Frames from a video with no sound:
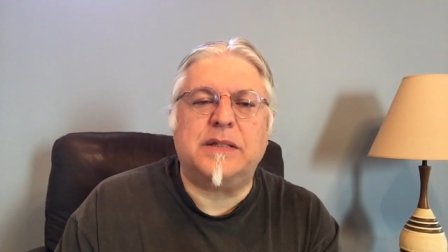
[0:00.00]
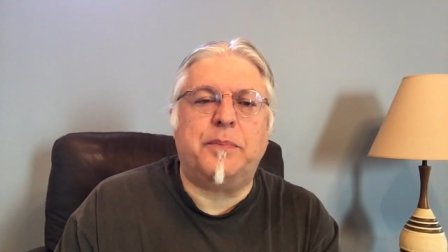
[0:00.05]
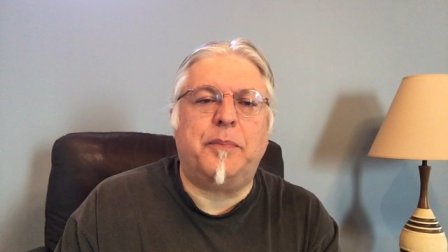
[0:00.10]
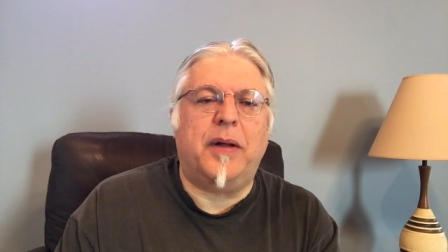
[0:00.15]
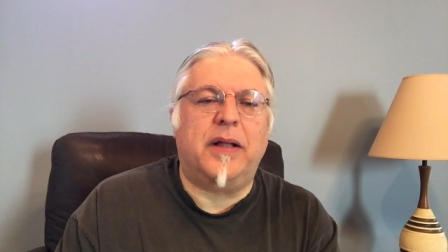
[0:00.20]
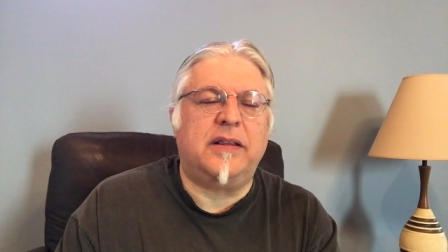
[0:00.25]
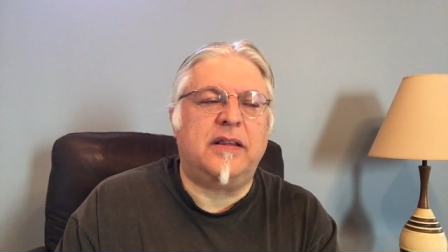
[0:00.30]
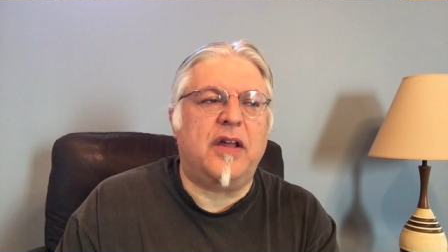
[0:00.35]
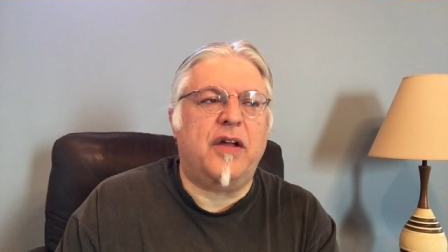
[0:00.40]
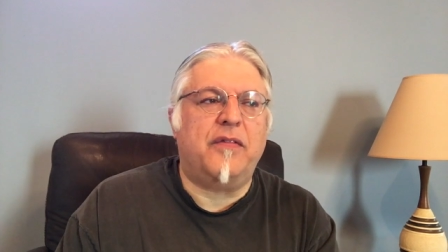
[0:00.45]

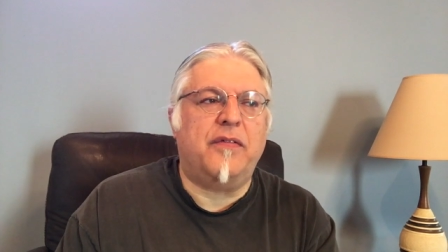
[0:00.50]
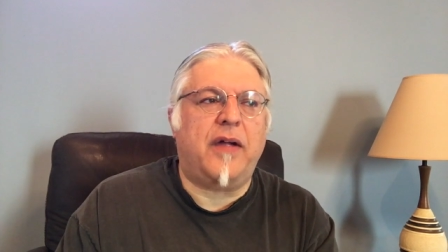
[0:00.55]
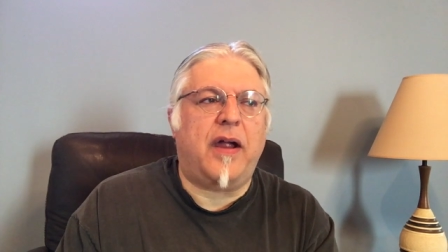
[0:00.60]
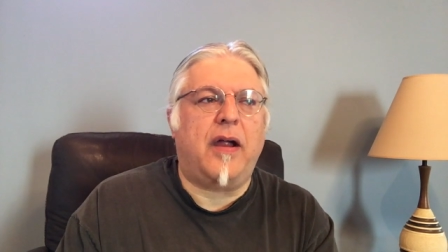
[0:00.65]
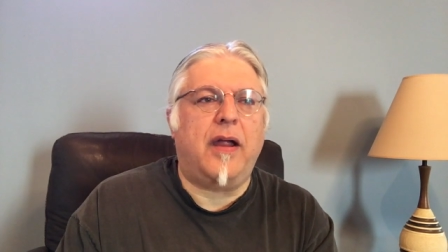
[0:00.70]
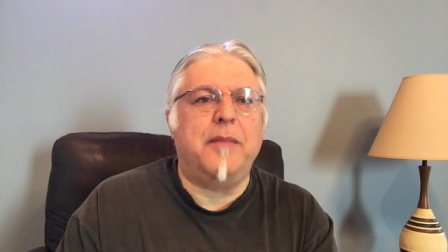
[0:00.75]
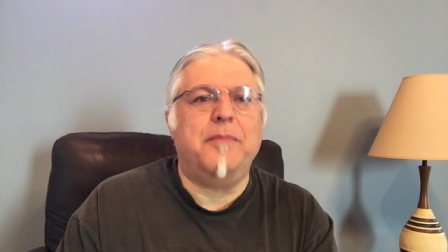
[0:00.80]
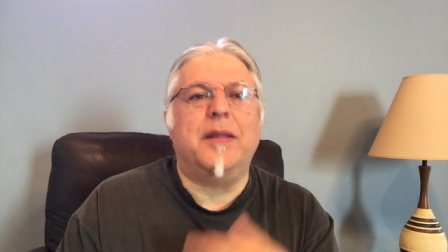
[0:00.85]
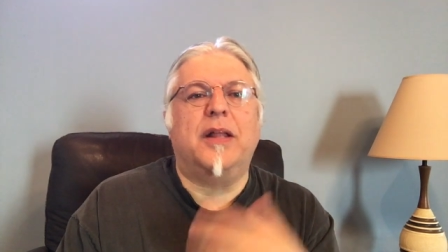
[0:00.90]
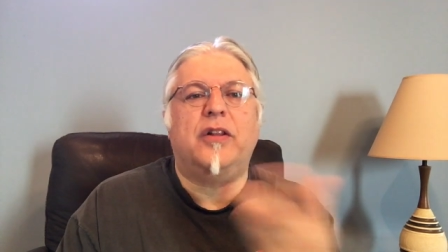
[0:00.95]
but they're
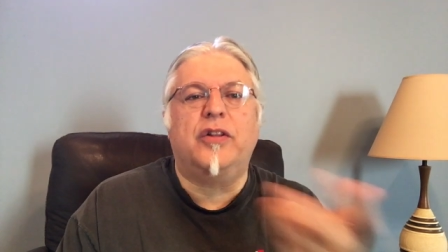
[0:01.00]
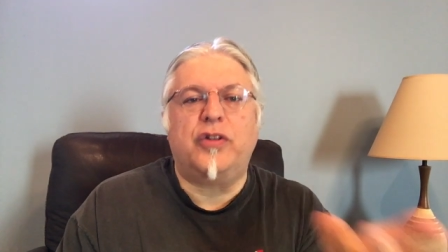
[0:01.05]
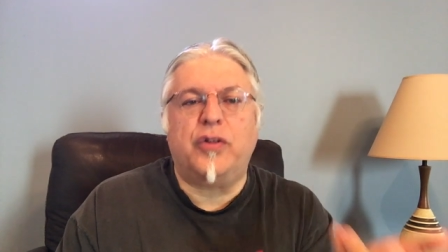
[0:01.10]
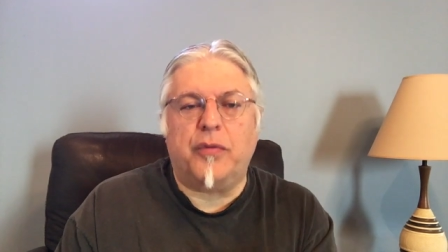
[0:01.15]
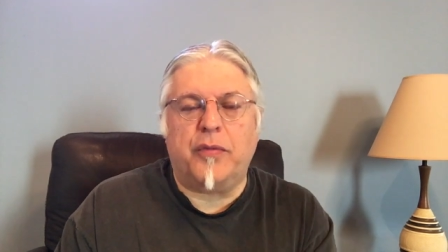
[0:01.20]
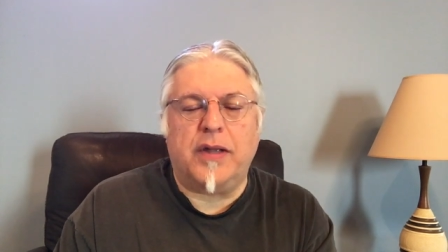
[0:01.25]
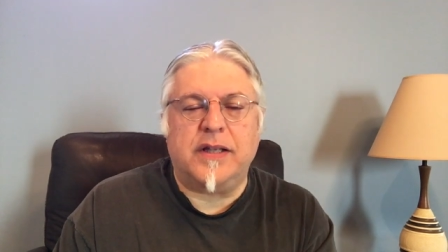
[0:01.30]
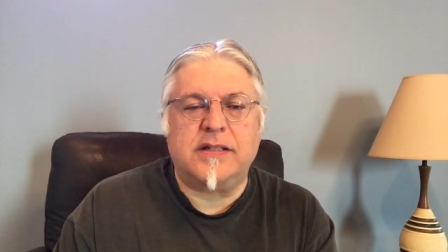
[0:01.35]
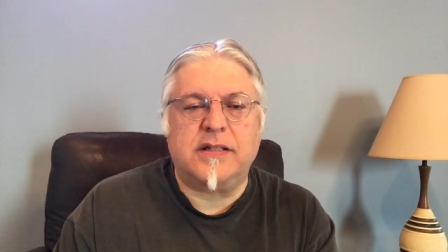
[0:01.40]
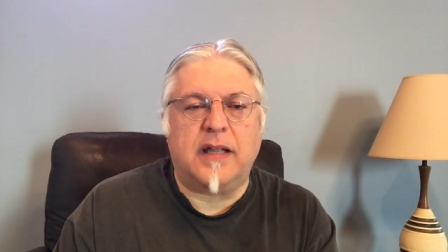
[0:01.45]
very
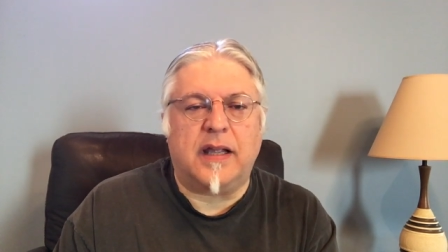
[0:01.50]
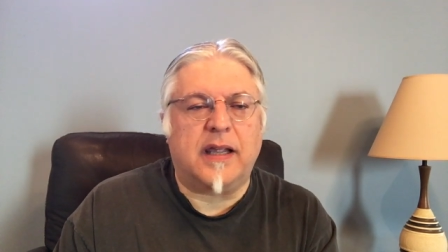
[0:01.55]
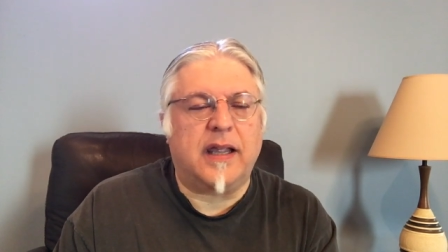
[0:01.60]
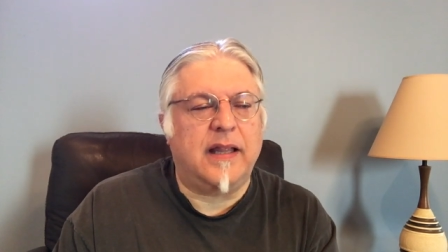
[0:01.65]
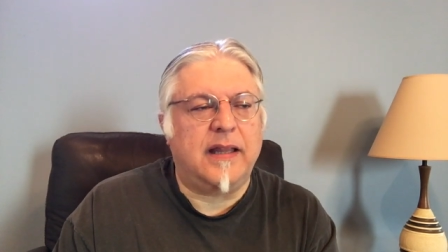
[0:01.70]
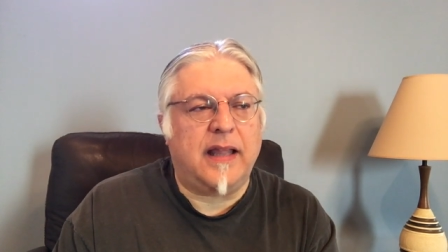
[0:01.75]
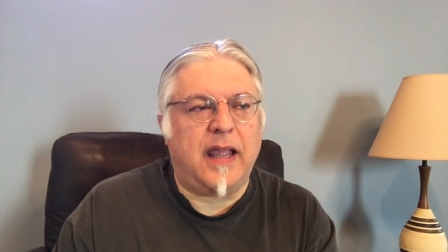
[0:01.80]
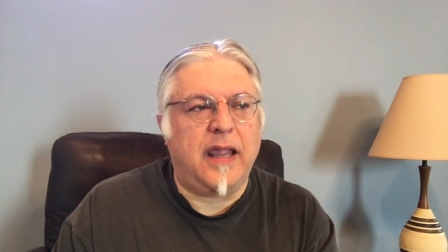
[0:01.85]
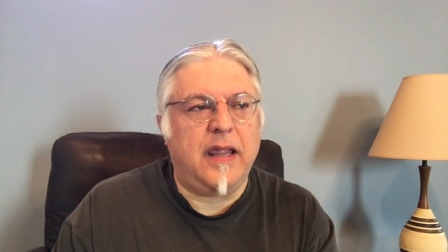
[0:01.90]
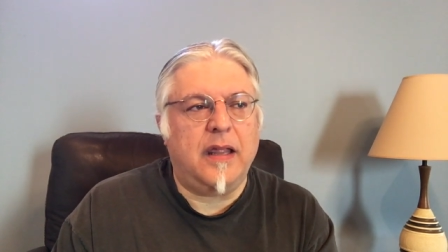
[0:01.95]
militaristic,
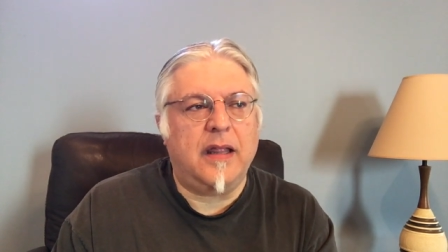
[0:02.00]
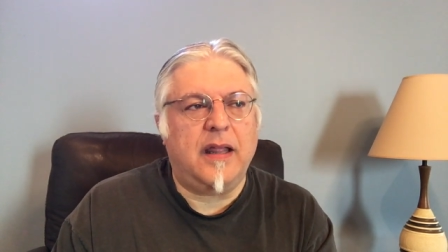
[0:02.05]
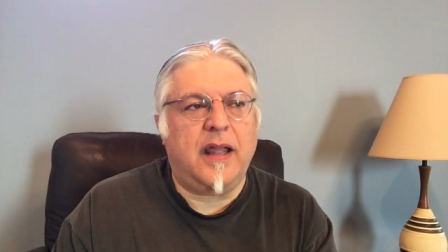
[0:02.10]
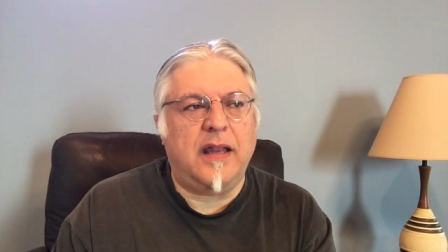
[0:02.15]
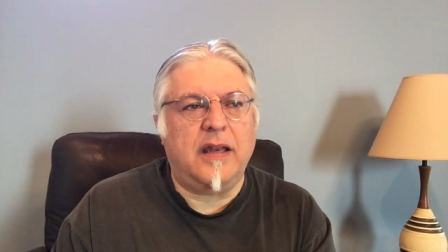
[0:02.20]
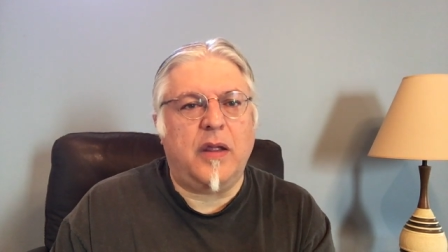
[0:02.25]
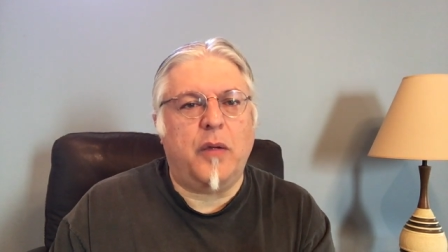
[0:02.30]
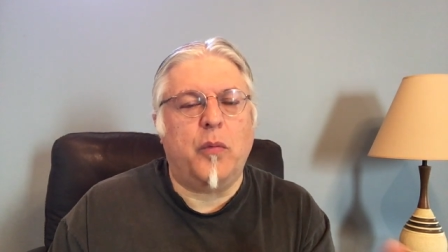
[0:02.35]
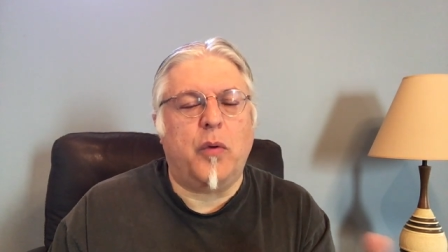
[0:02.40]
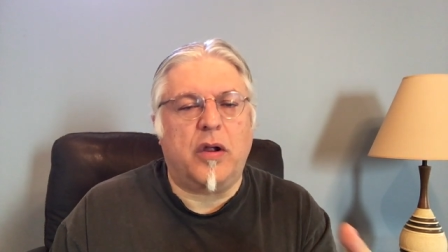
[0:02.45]
and
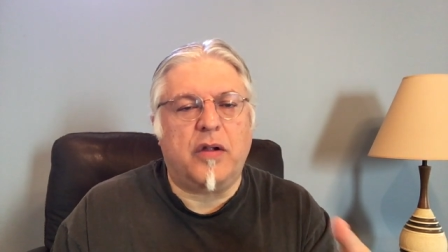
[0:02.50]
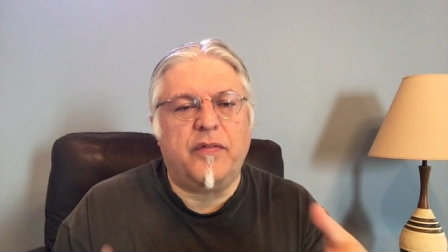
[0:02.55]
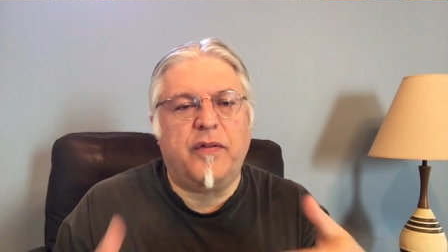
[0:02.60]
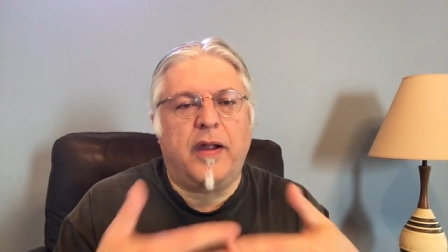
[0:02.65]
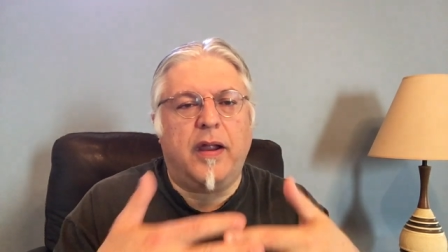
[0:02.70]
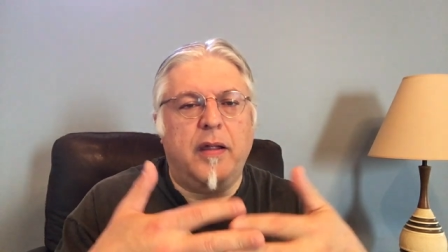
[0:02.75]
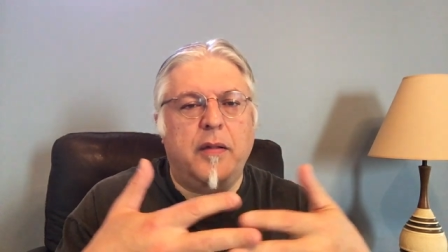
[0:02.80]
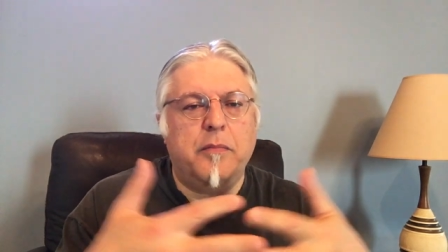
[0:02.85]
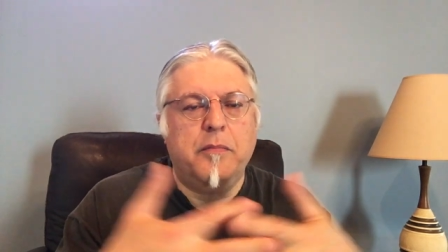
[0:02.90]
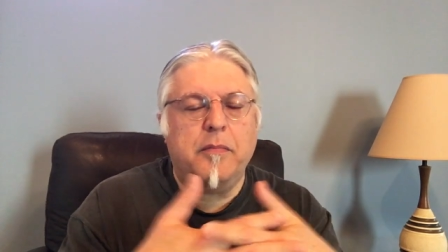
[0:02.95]
they work
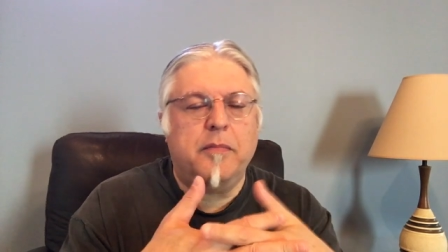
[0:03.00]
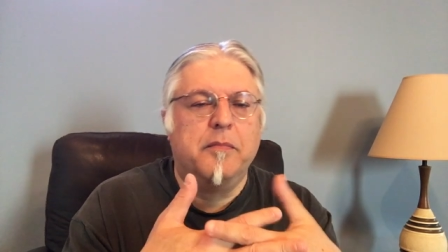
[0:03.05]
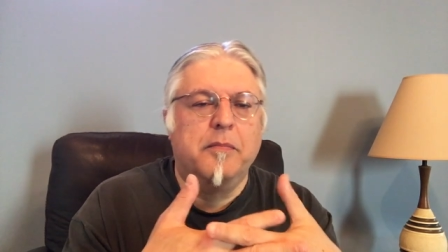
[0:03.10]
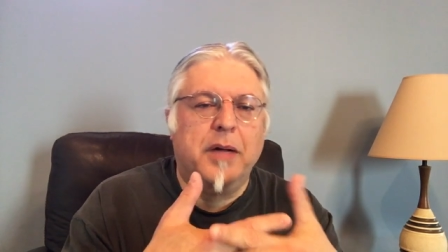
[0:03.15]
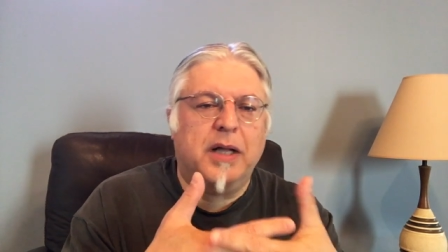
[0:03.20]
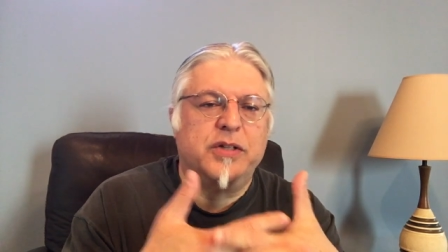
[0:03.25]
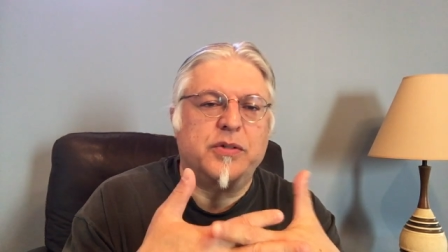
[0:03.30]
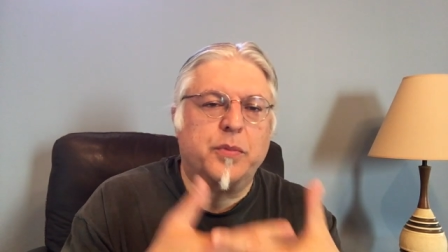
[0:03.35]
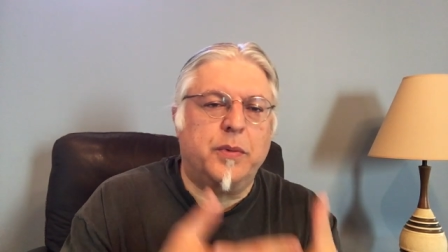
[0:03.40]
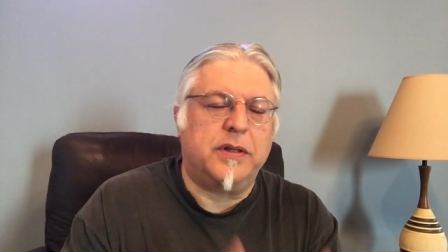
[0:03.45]
very
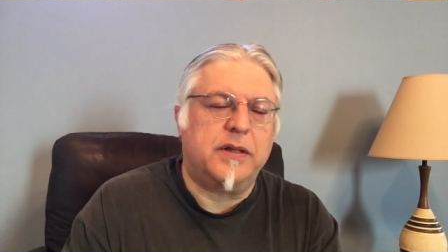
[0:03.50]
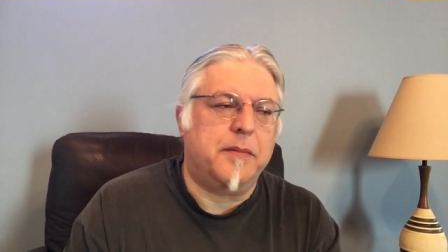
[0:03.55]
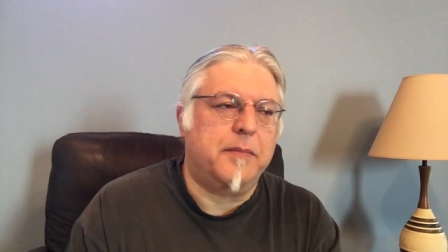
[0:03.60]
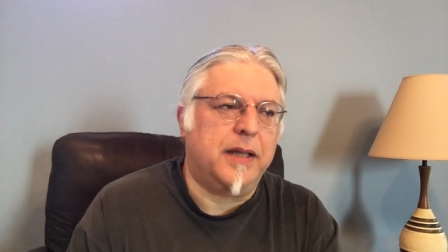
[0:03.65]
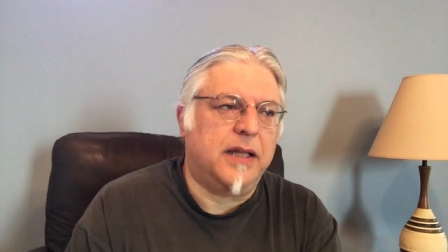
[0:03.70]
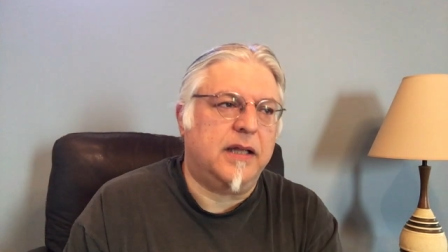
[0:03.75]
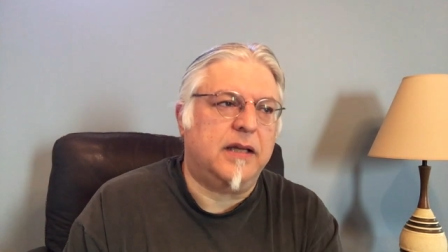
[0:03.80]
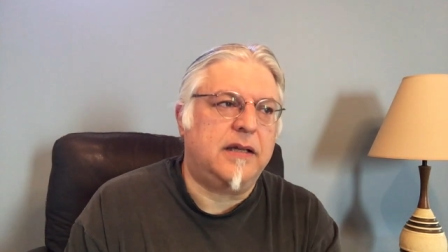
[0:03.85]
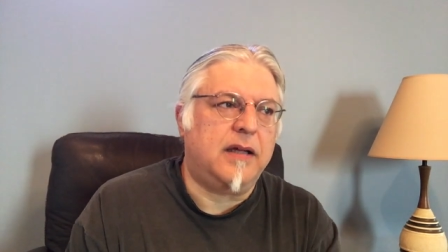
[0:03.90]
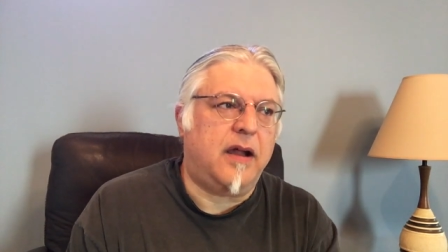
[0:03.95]
much with the
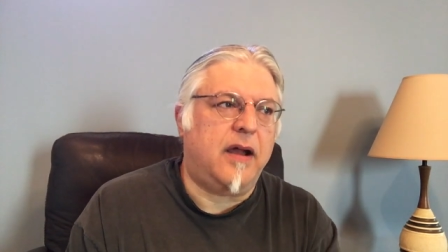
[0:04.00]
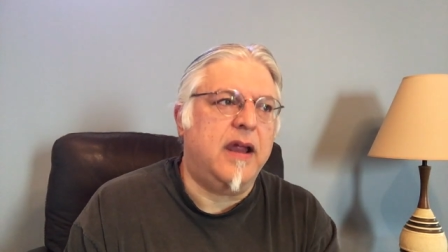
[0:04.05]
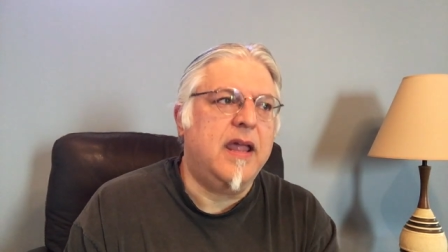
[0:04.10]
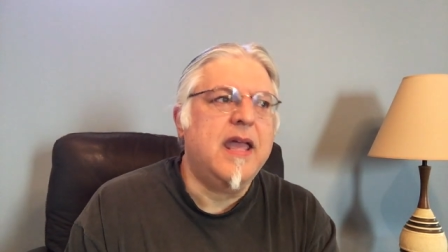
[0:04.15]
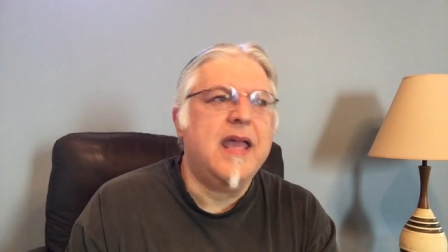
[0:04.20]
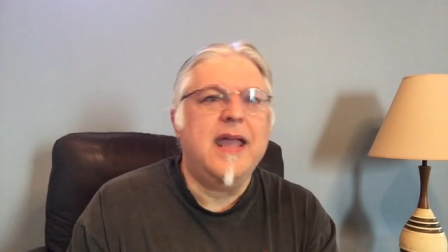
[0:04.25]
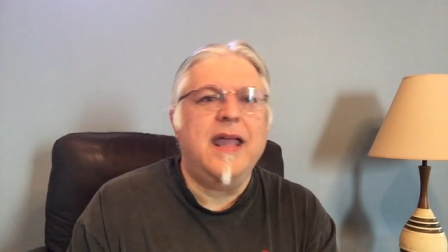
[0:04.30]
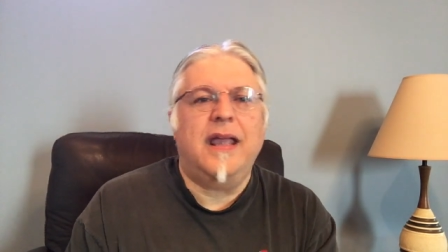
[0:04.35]
military.